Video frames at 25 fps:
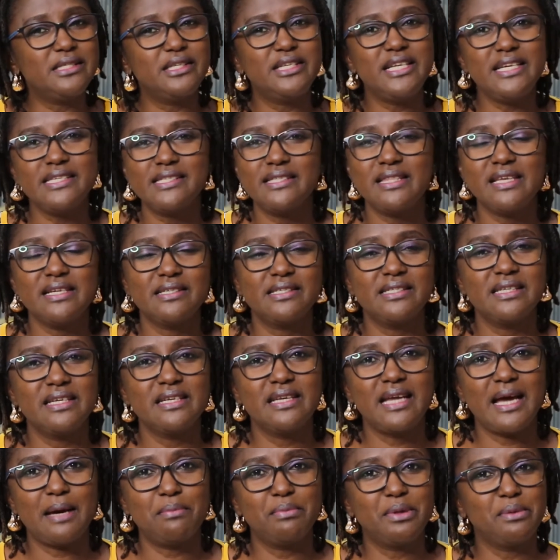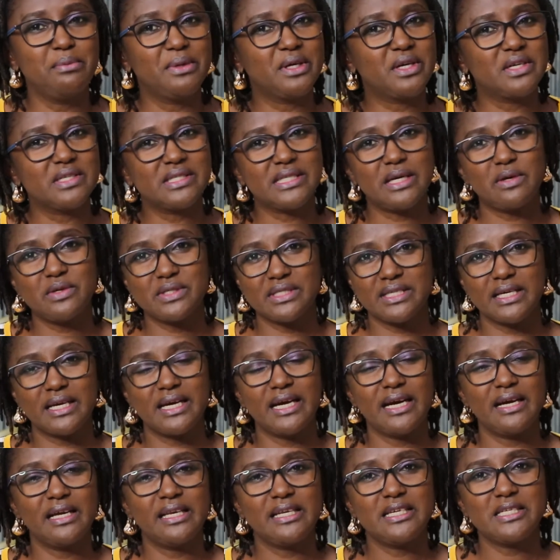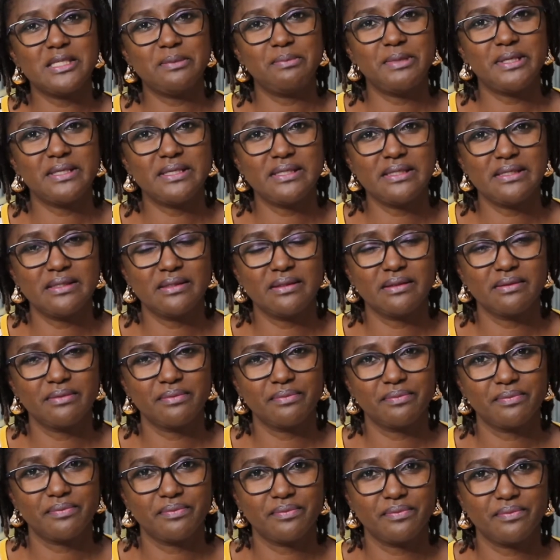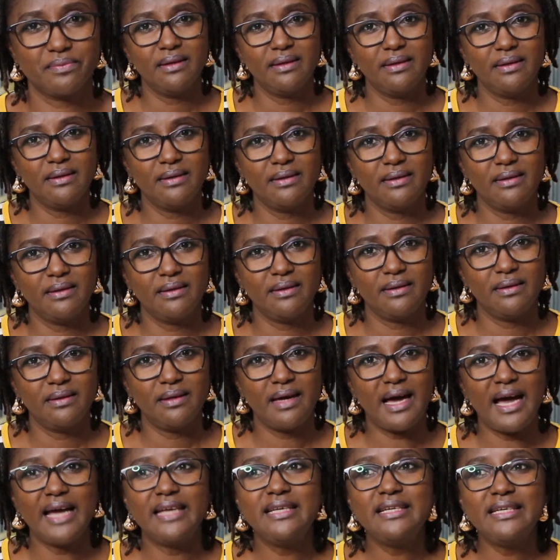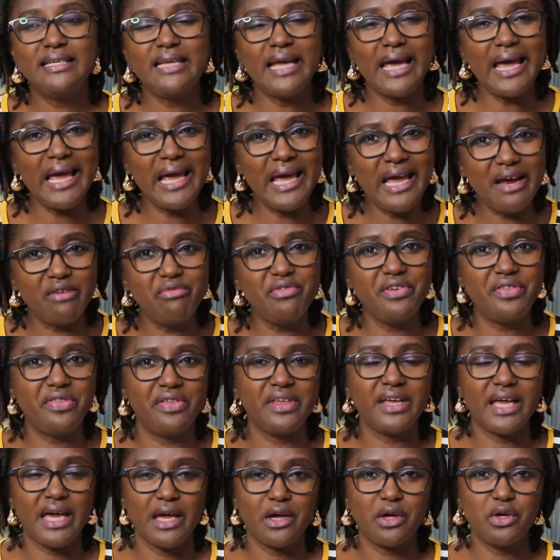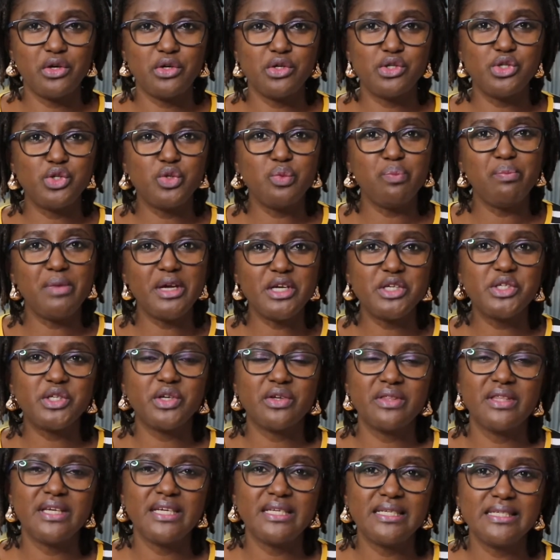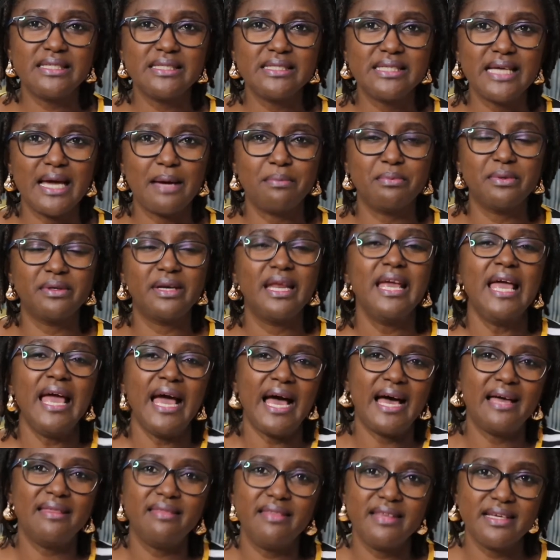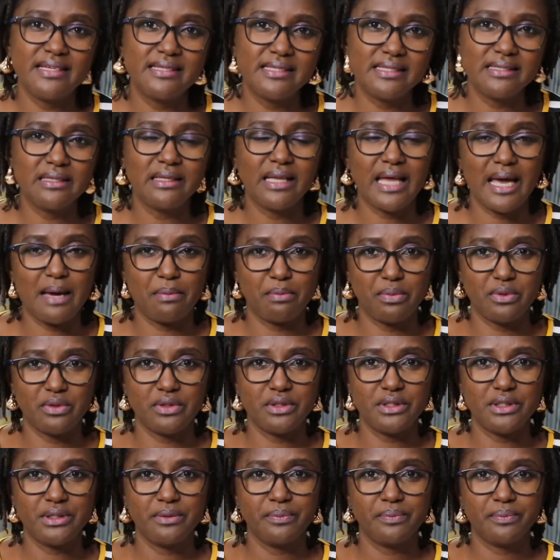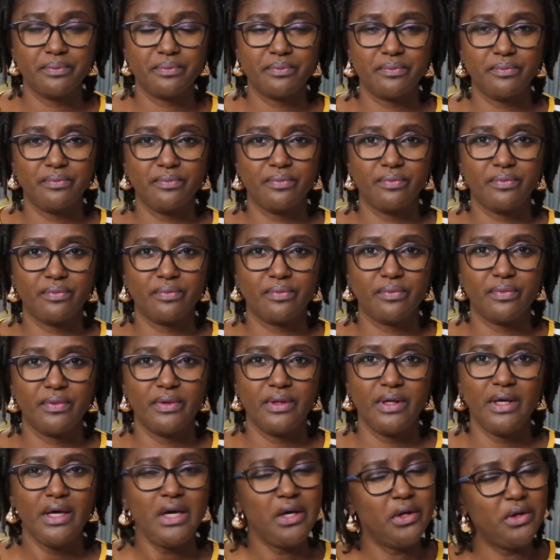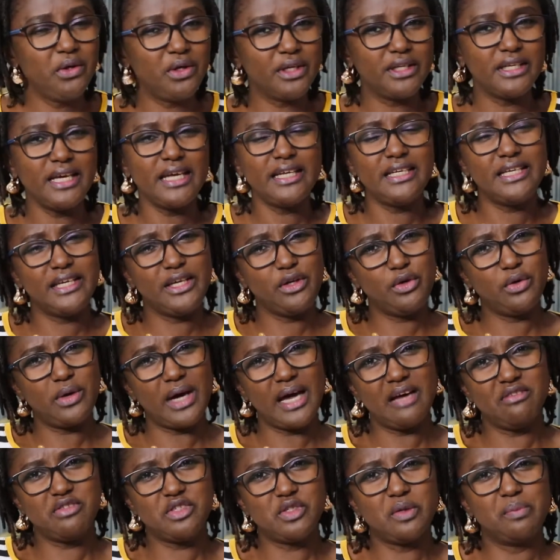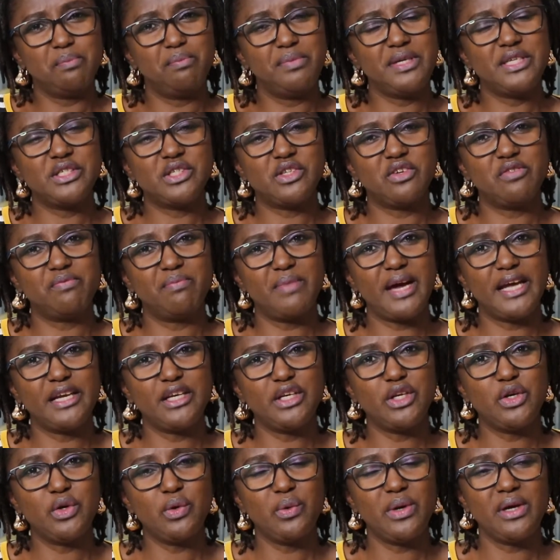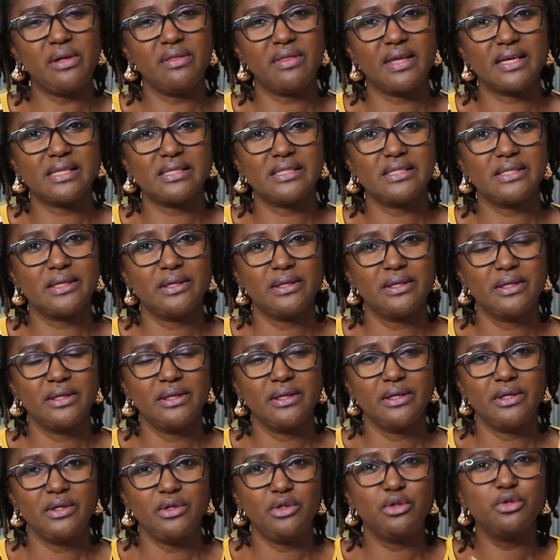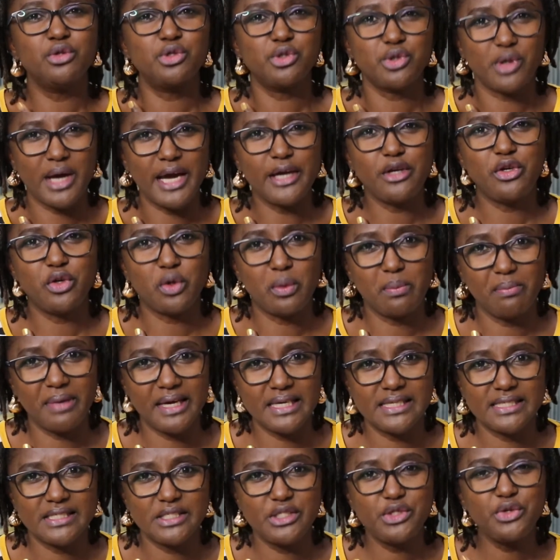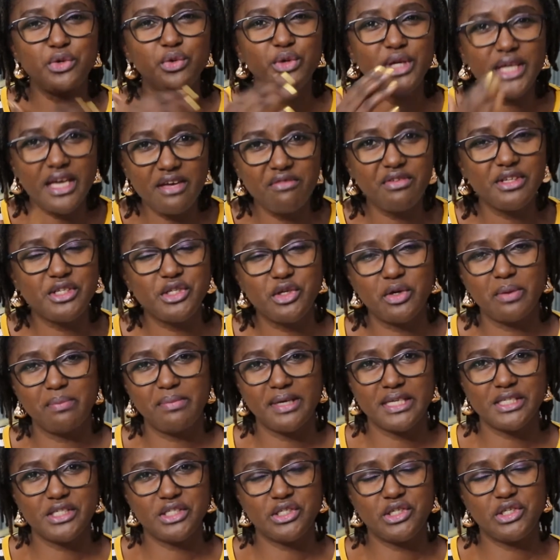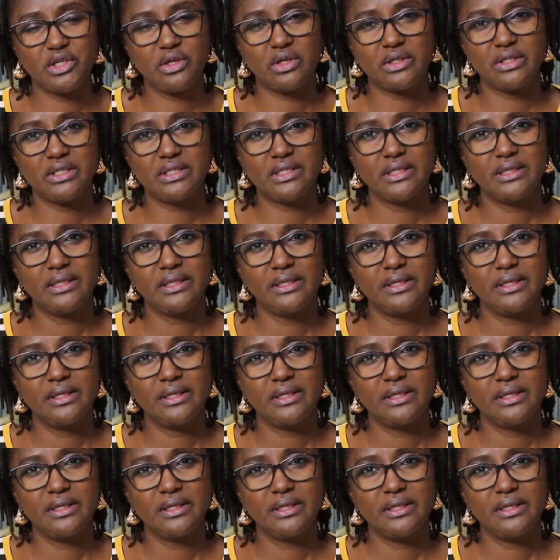These things didn't happen because I was a careless person. I did everything I could to make sure they didn't happen, and they still happened. You have some peace of mind knowing that you tried your best, you gave it your best shot.